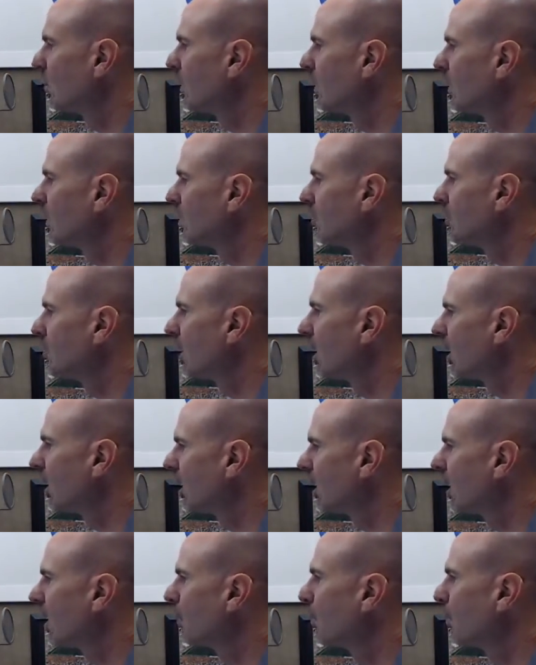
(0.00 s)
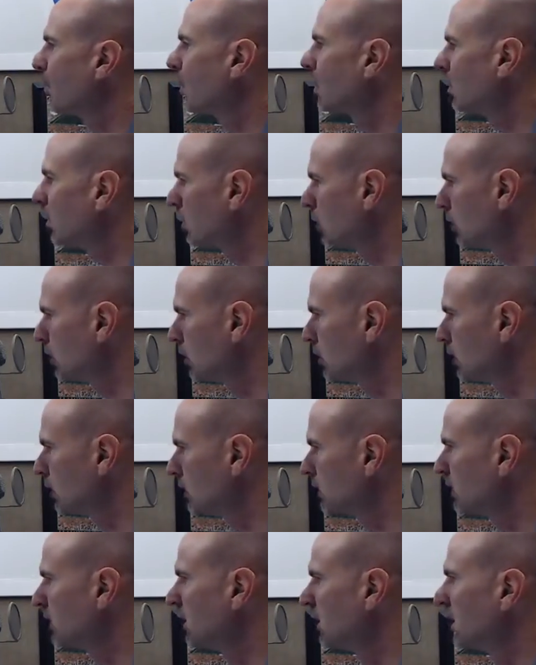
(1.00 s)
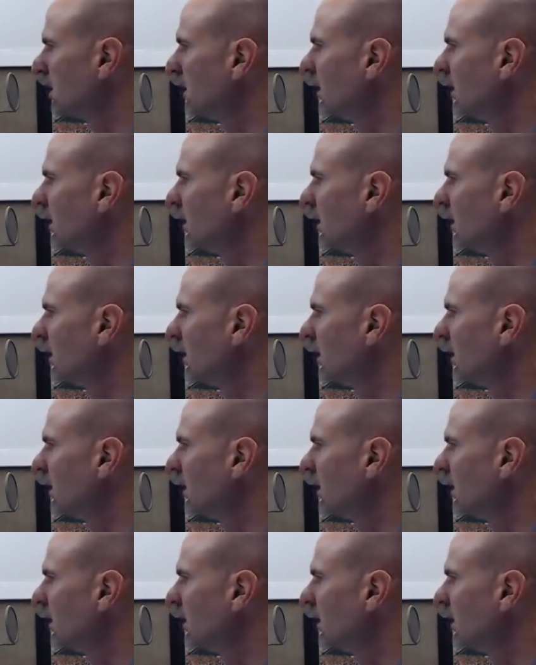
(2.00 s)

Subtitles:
When the dog pulls,